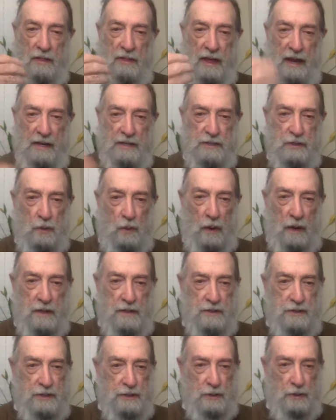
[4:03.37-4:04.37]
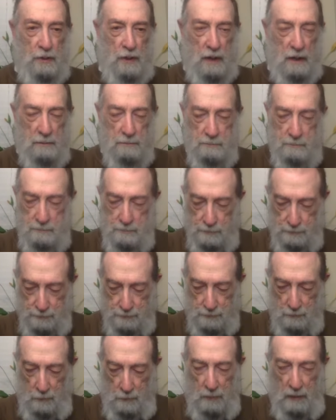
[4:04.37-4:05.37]
that is going to uh,
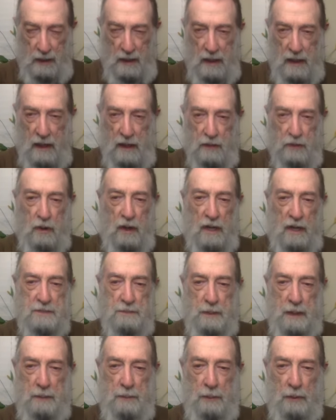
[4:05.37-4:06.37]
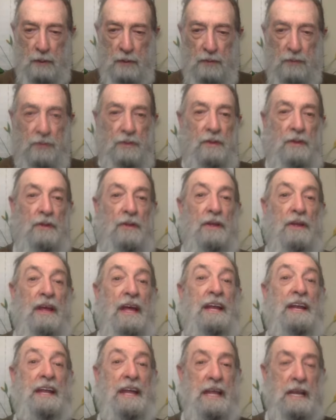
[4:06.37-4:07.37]
uh, cause people
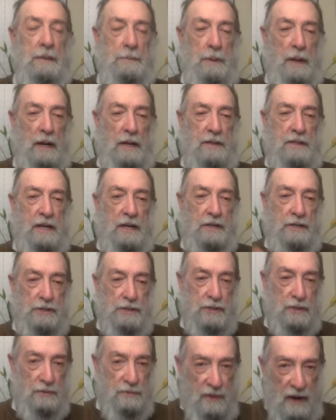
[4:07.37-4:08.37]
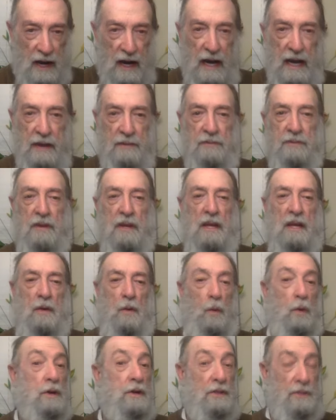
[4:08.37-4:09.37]
an inability to survive
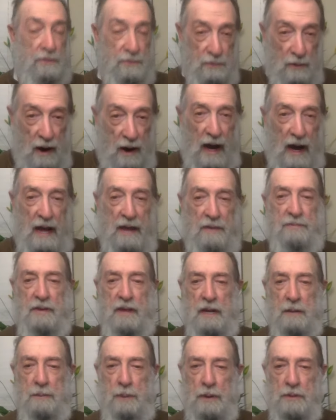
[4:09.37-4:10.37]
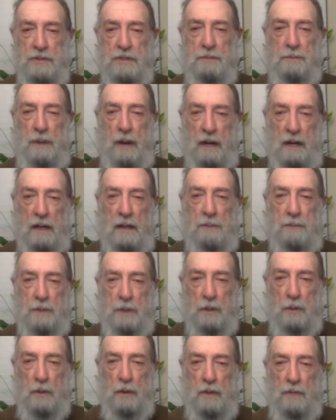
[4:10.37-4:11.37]
or to thrive in a
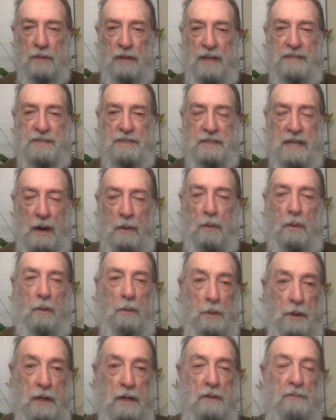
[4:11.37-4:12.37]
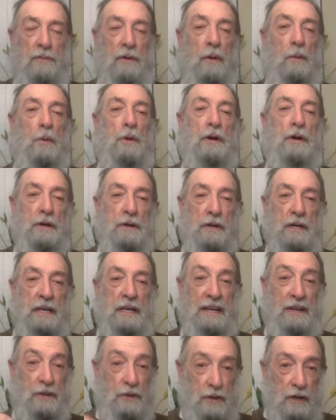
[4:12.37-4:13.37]
post-apocalyptic world. That's not what we're here for. We're here to
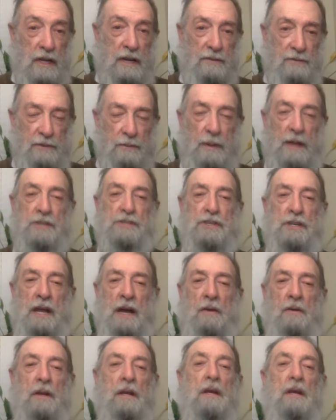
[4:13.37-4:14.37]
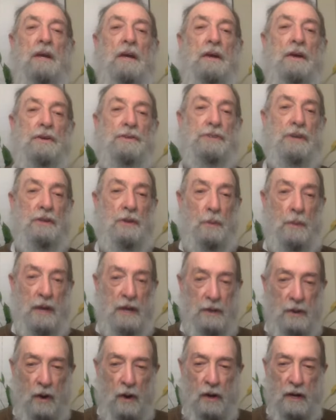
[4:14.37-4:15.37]
get good information out so that
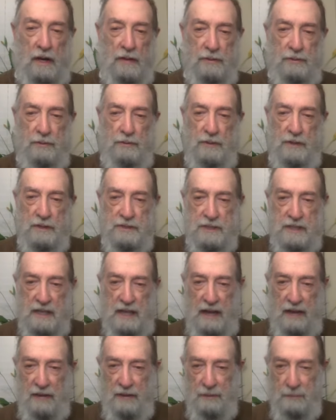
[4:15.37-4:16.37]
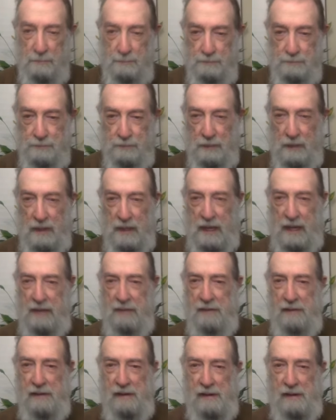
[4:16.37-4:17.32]
we can all get through this together. Okay.